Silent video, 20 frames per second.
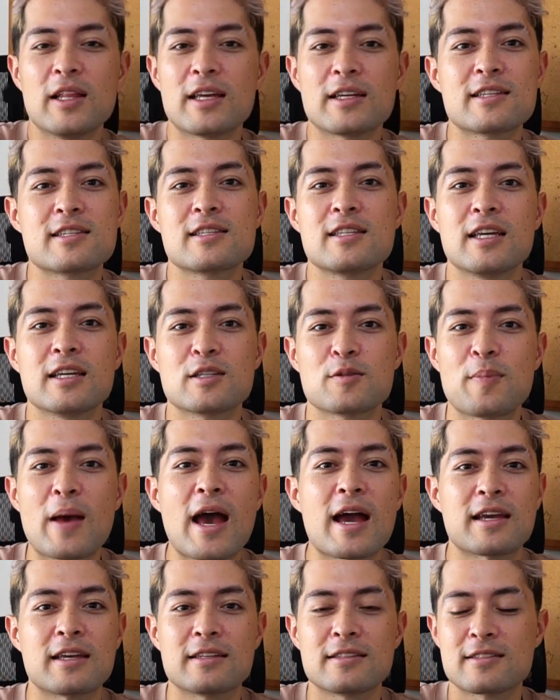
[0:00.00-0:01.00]
like 6
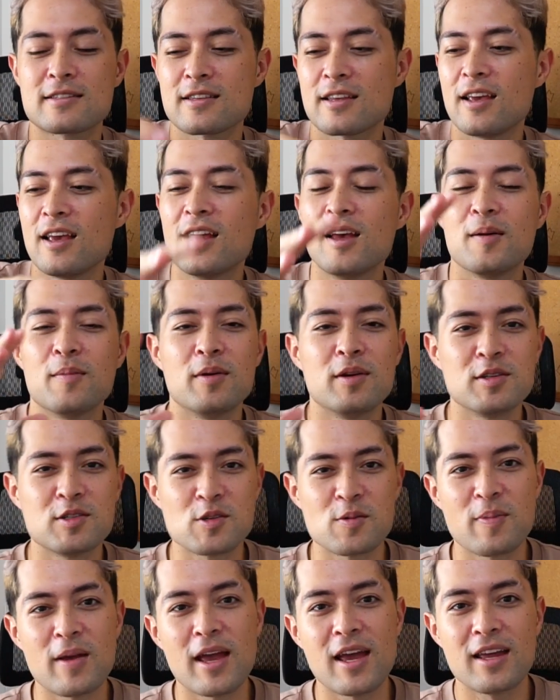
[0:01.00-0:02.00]
packets. But in
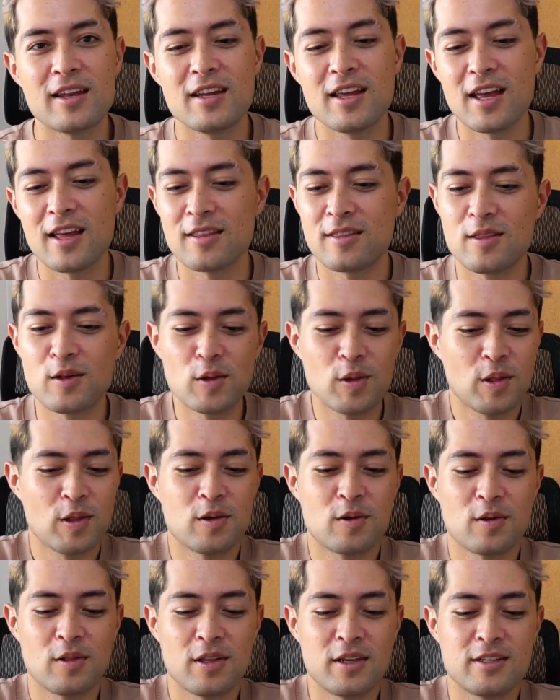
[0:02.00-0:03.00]
Japan, they'll
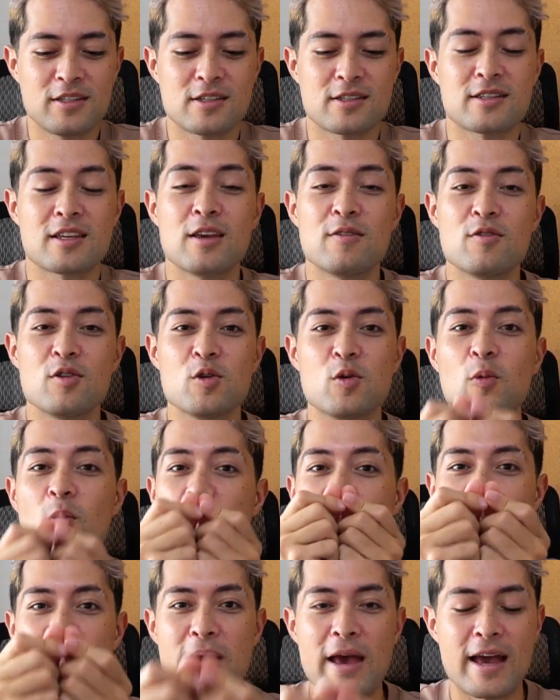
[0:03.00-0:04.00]
literally just give you
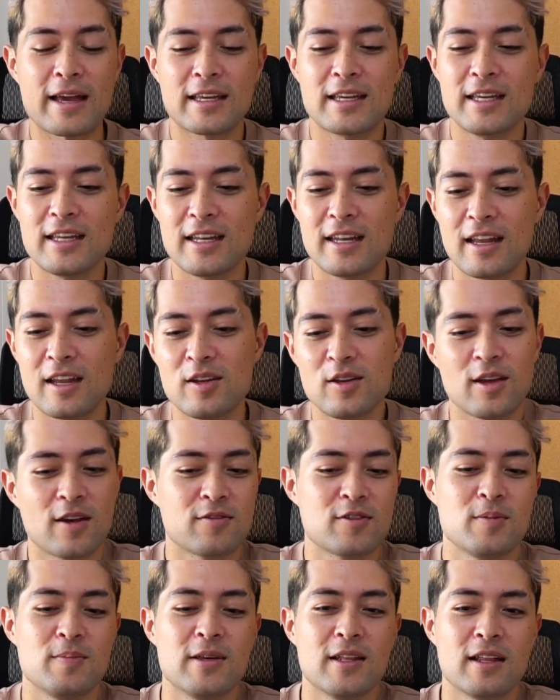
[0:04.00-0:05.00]
1 packet, and you
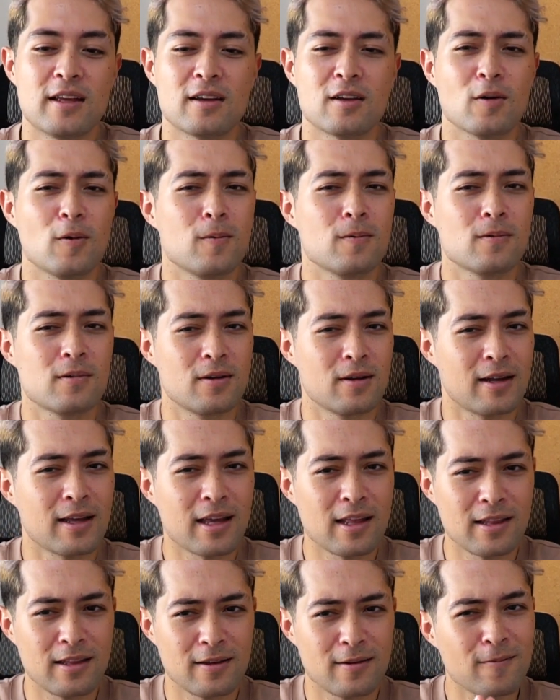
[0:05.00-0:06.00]
have to be like, oh, could I
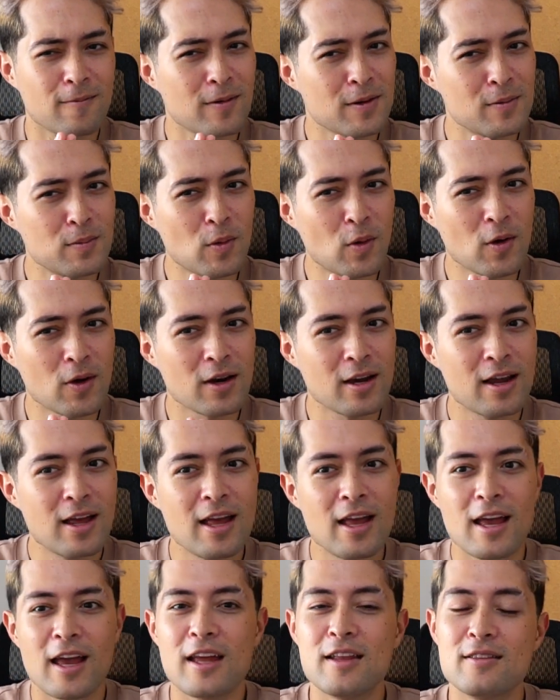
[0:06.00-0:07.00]
get like 1 more?
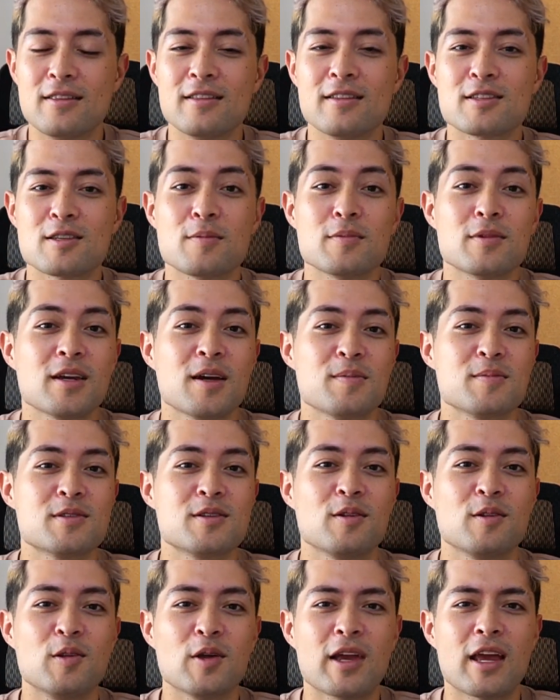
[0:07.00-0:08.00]
And sometimes
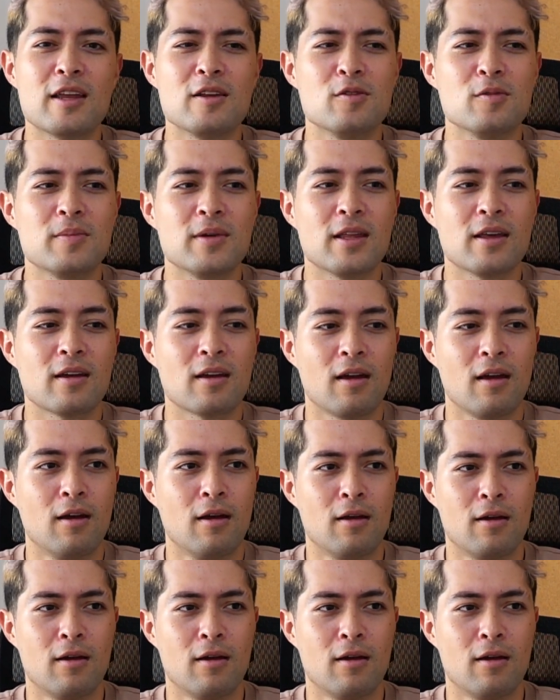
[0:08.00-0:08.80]
they'll look at you and be like,